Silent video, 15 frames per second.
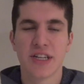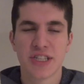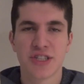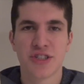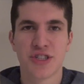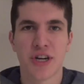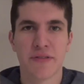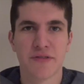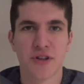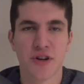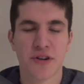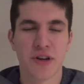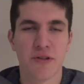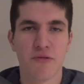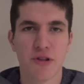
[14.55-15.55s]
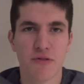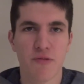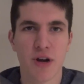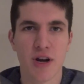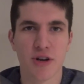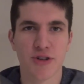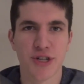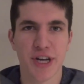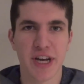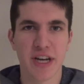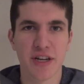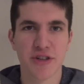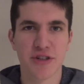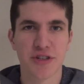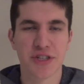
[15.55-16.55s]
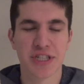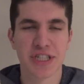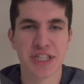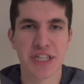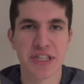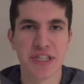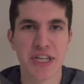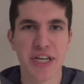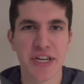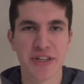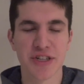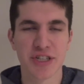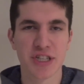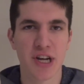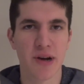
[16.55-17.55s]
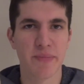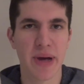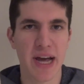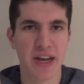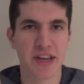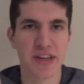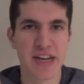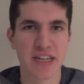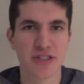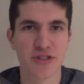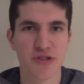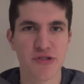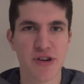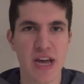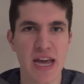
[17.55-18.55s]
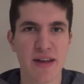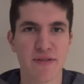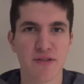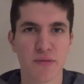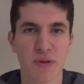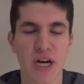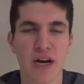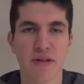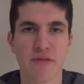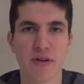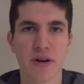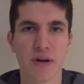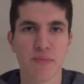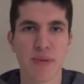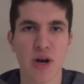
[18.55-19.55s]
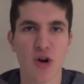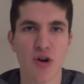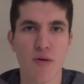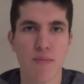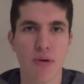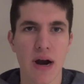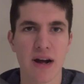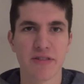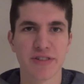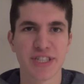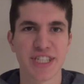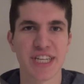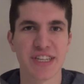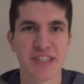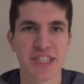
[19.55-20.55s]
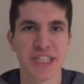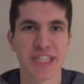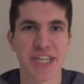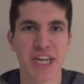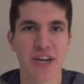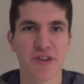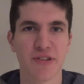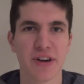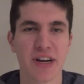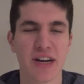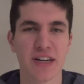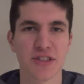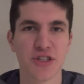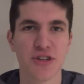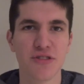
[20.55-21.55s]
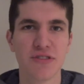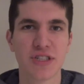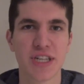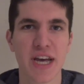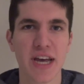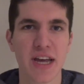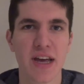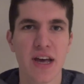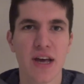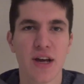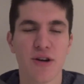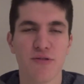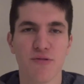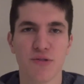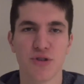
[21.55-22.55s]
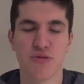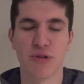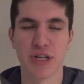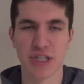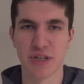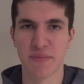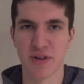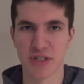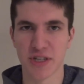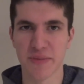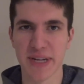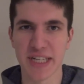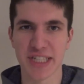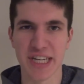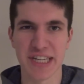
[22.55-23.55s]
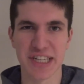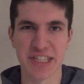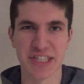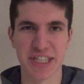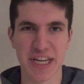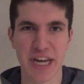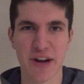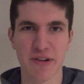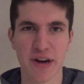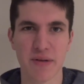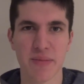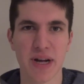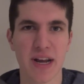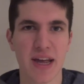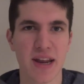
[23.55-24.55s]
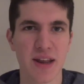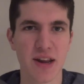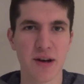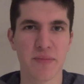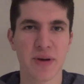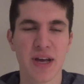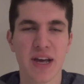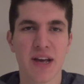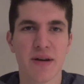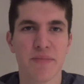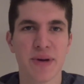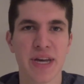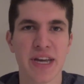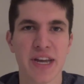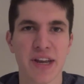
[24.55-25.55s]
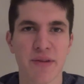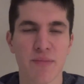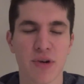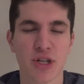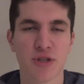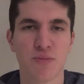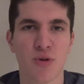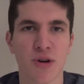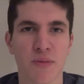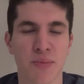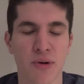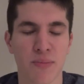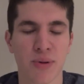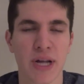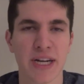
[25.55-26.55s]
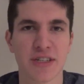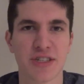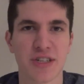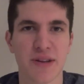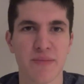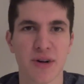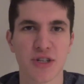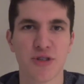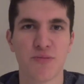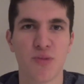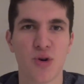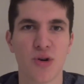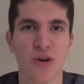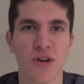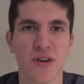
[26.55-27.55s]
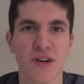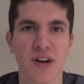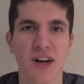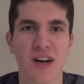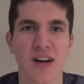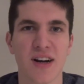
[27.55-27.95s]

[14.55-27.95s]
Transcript: This is Jeff Durkin with We Are Change CT. Just got back yesterday from covering Barrett Brown's sentencing hearing on Tuesday, which was supposed to be a sentencing hearing, but ended up being much more perplexed and much more